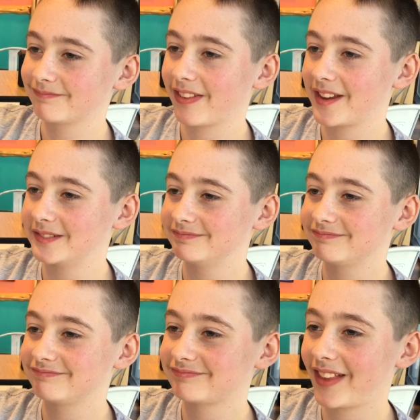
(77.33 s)
Is it good?
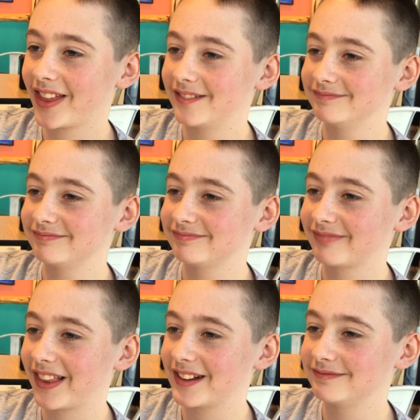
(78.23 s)

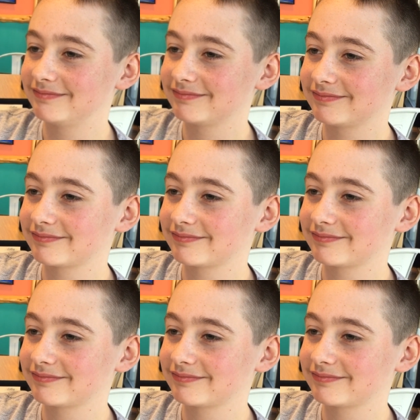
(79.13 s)
No?